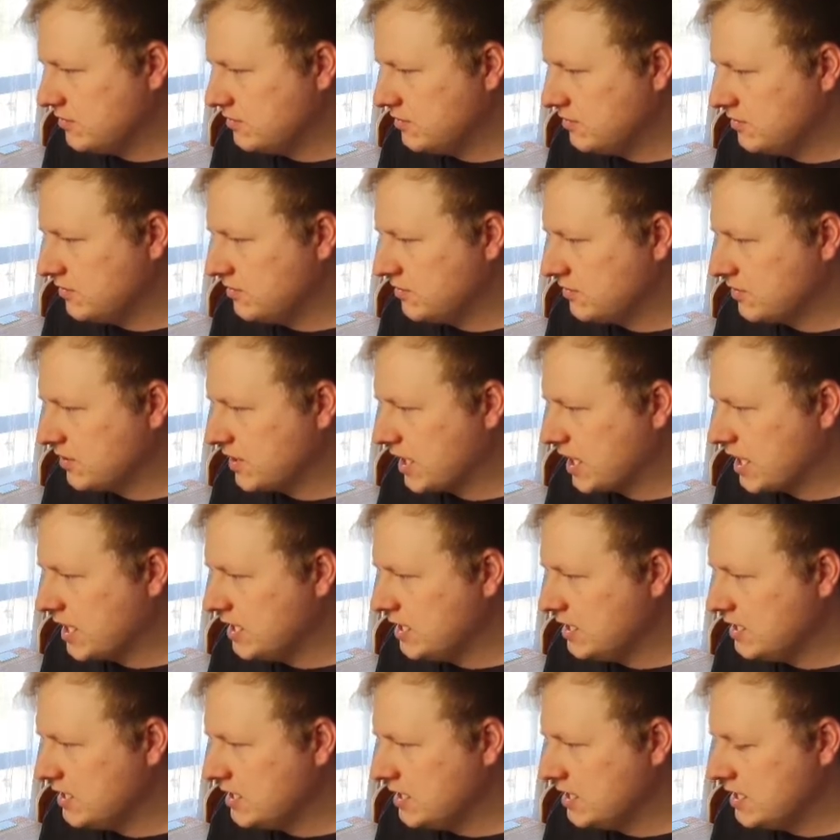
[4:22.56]

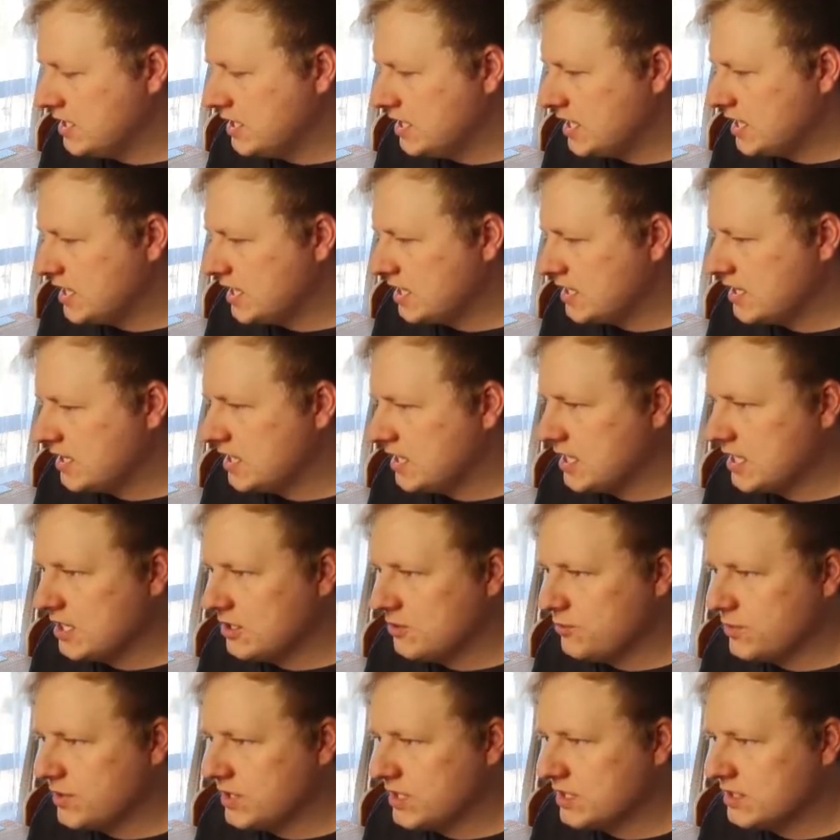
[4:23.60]
Okay, and then
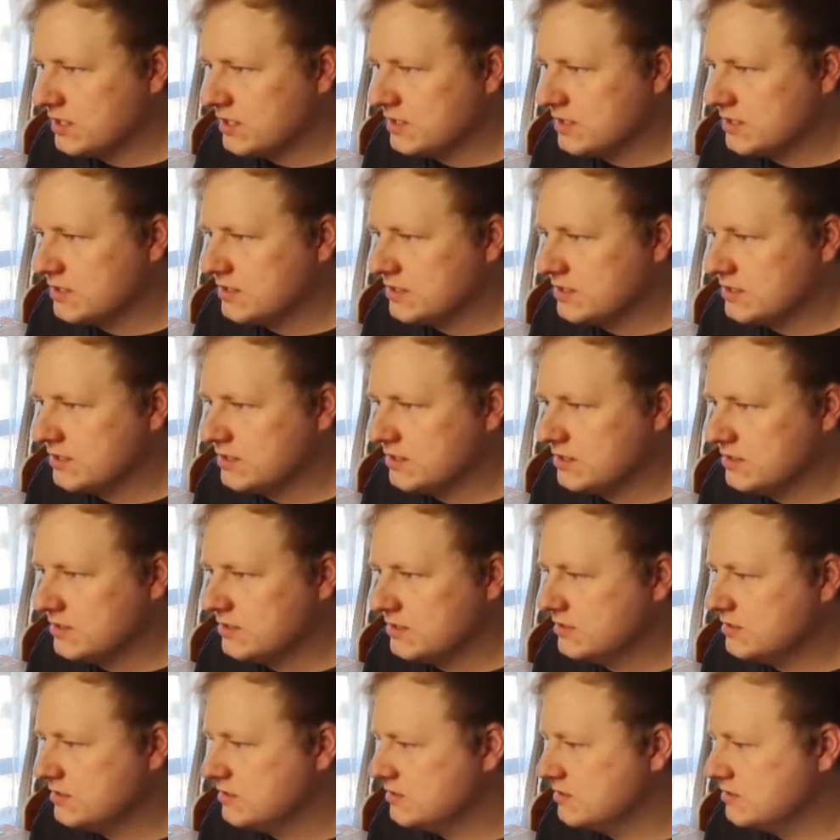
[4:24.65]
we're gonna
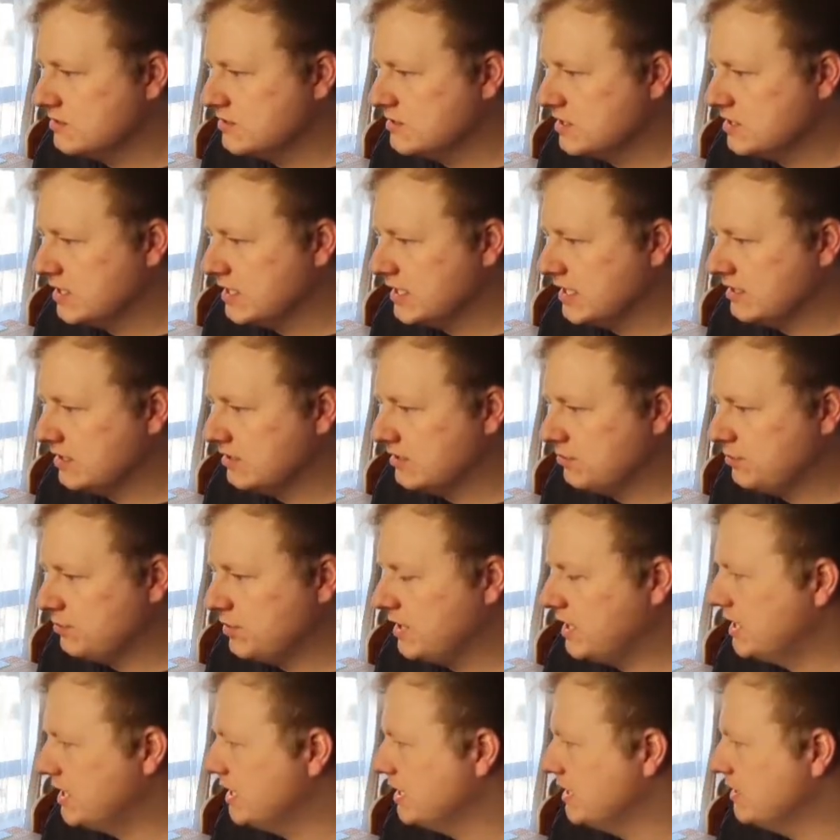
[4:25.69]
select the
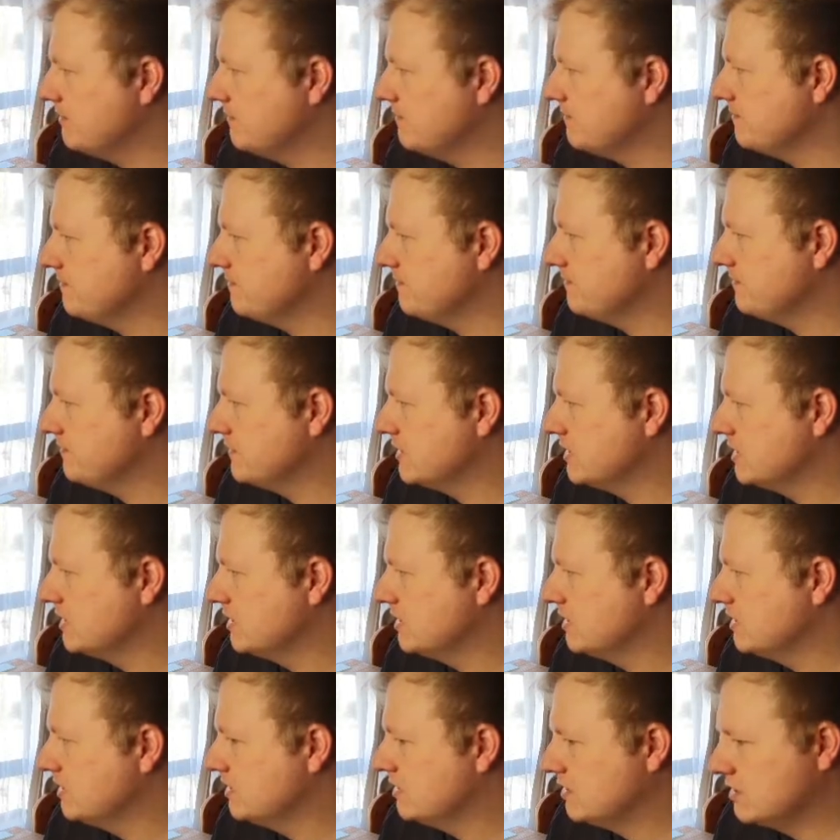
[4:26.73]
plane,
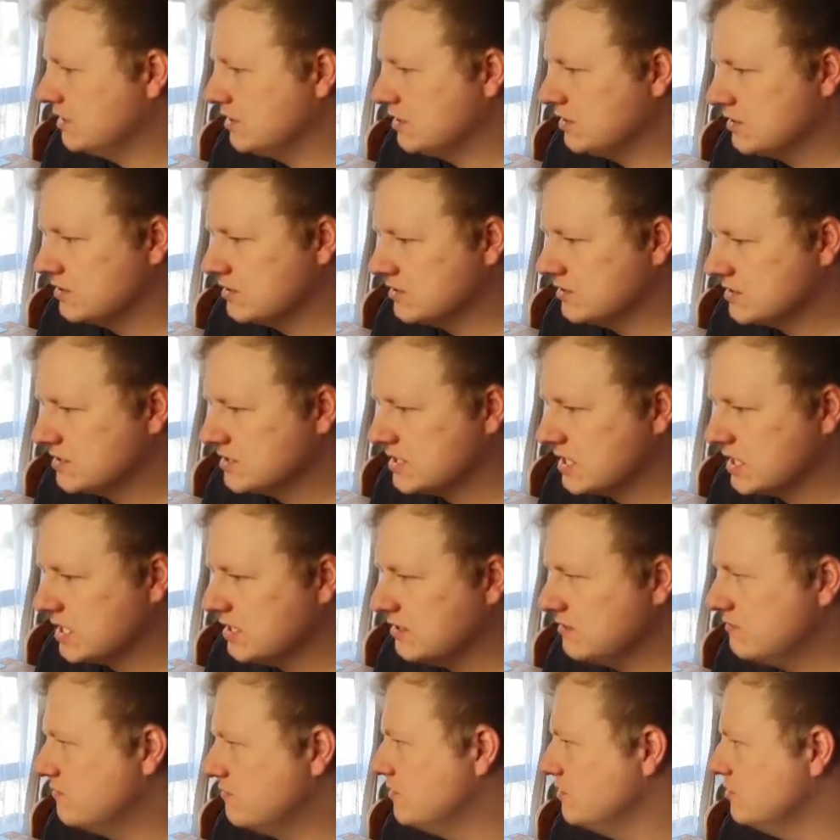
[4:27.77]
go to the
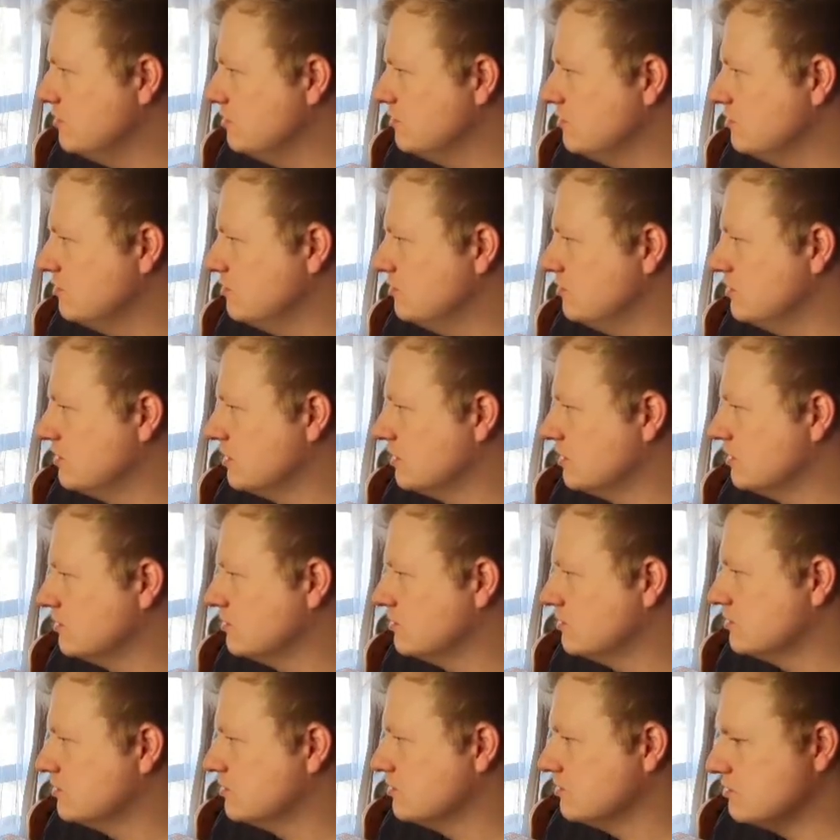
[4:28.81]
side view, go
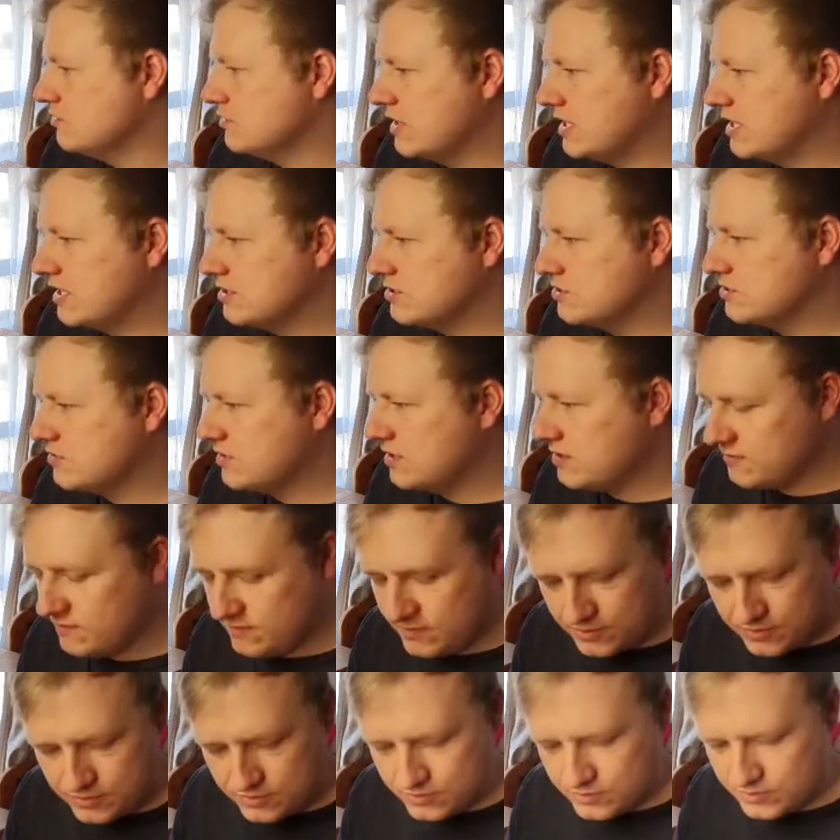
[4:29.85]
to X-ray
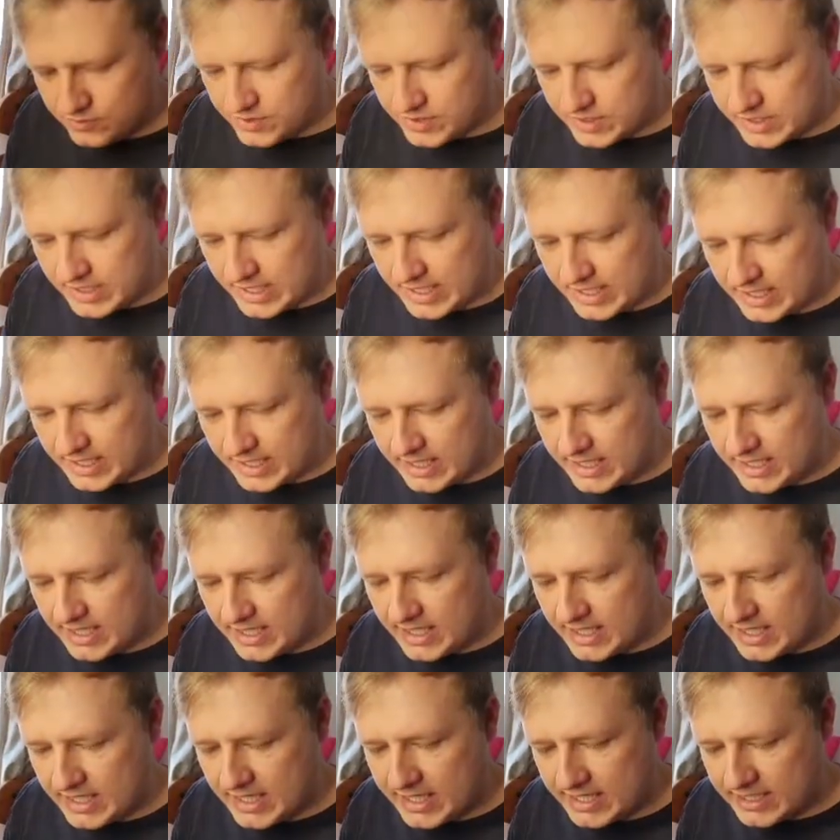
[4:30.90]
view, say
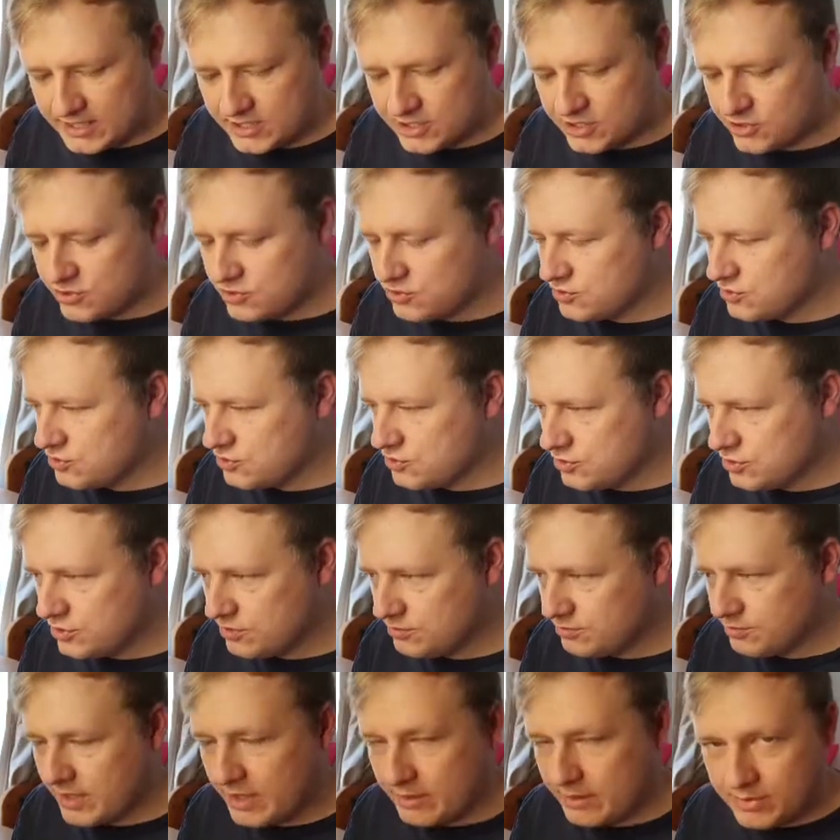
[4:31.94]
extrude
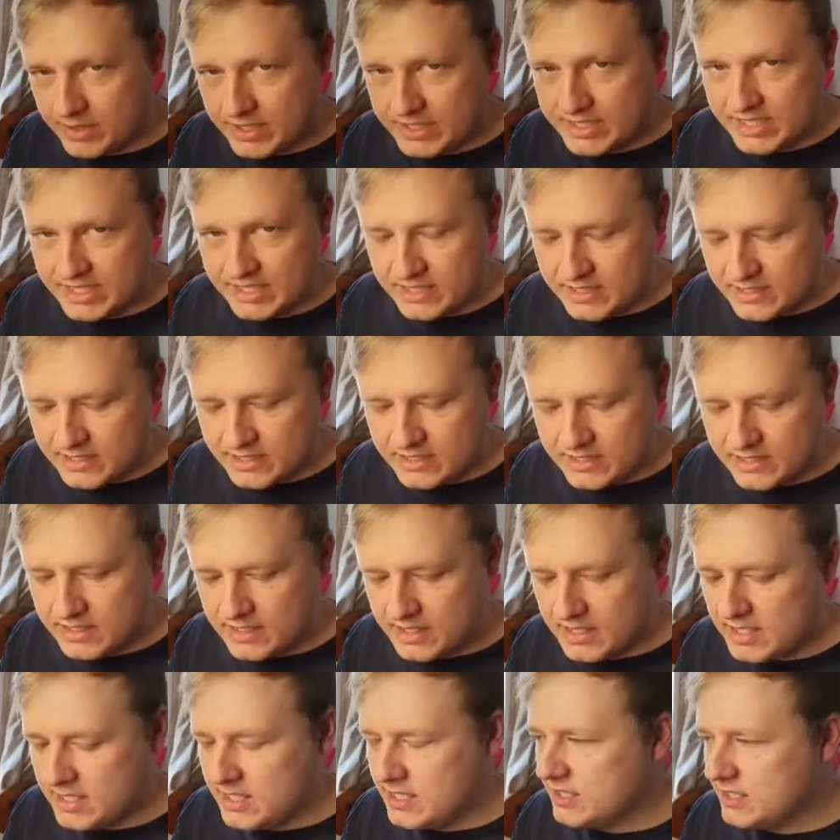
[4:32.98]
by pressing E,
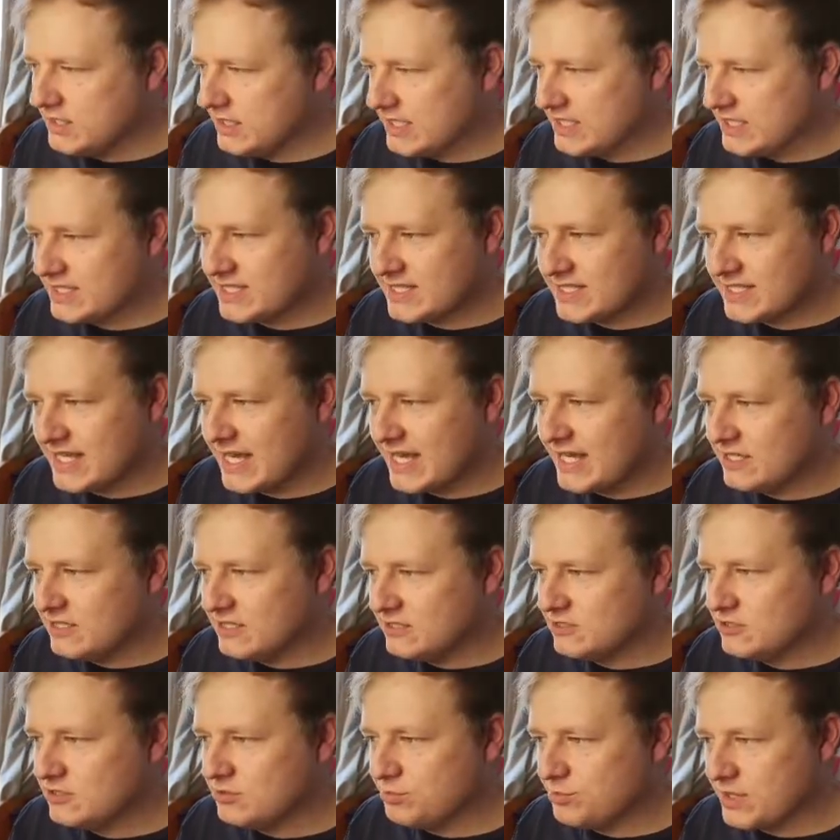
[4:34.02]
then scale
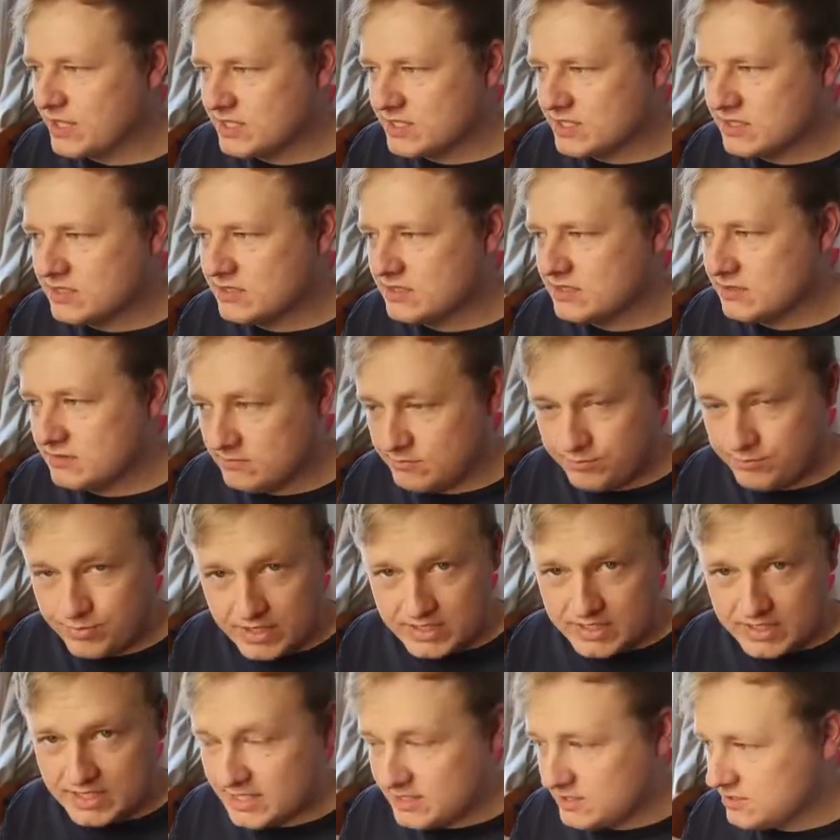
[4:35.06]
to press
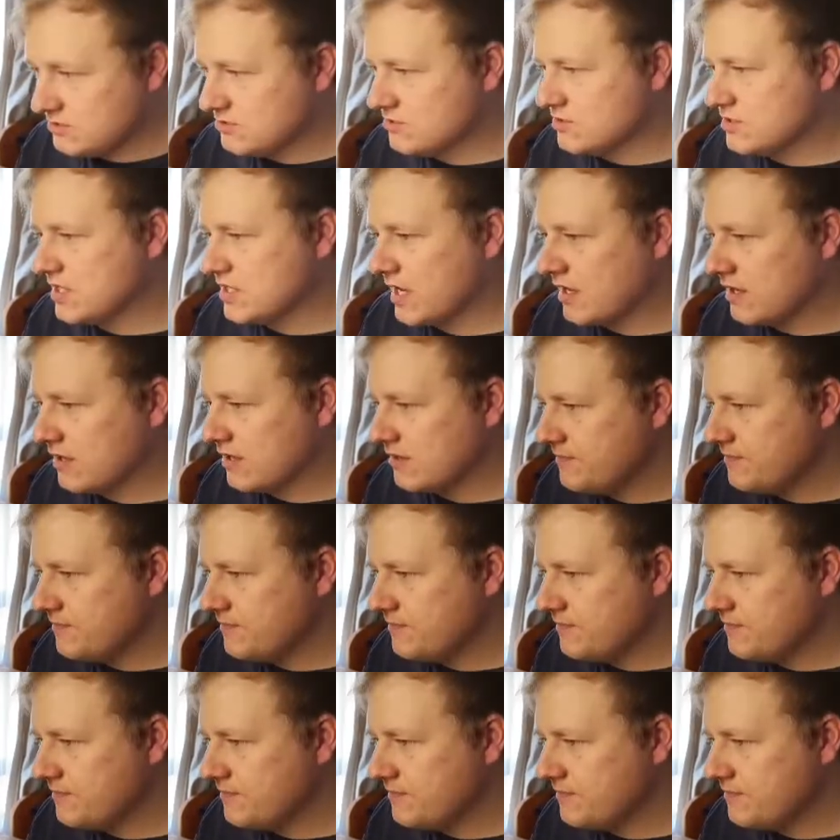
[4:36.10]
S to scale,